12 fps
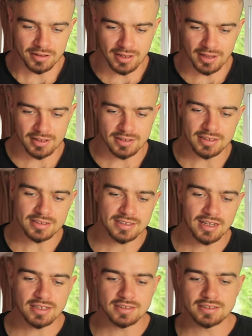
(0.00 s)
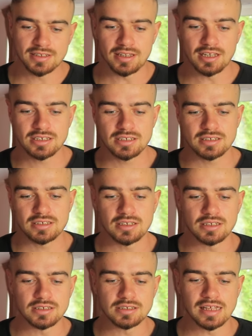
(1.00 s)
Okay, he says this
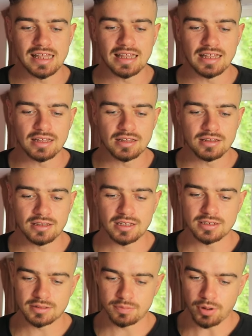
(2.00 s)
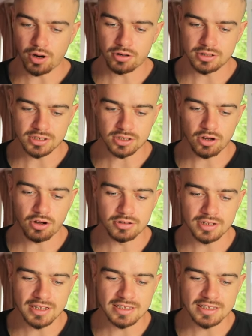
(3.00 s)
is this part is called